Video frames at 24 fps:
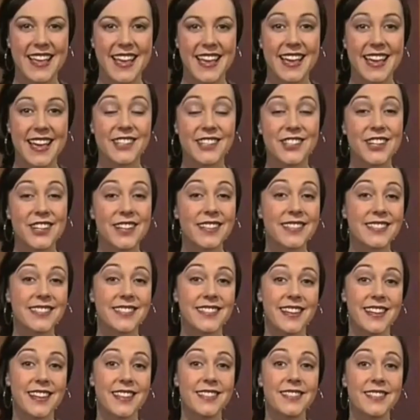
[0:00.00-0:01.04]
He just
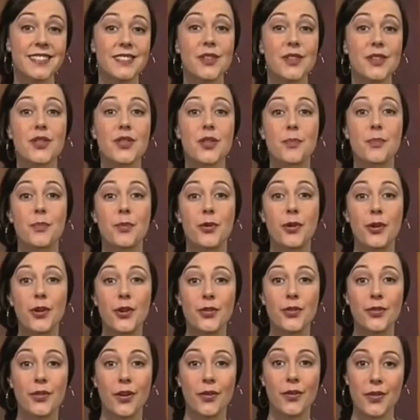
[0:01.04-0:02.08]
says the
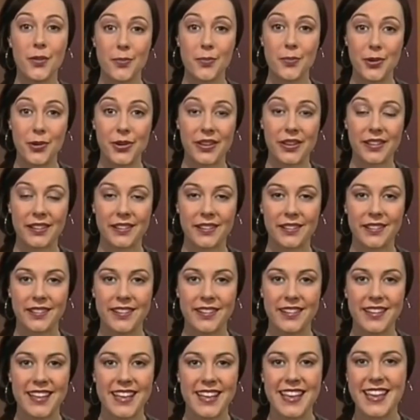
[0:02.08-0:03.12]
proof of the pudding.
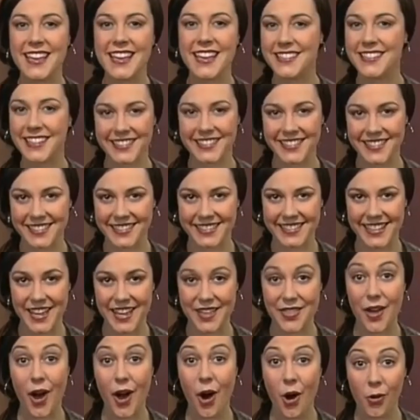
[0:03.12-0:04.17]
He doesn't say
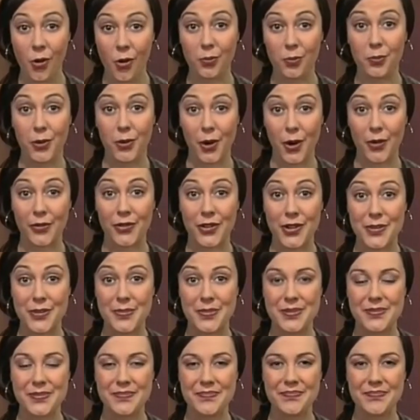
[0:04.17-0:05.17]
the whole proverb.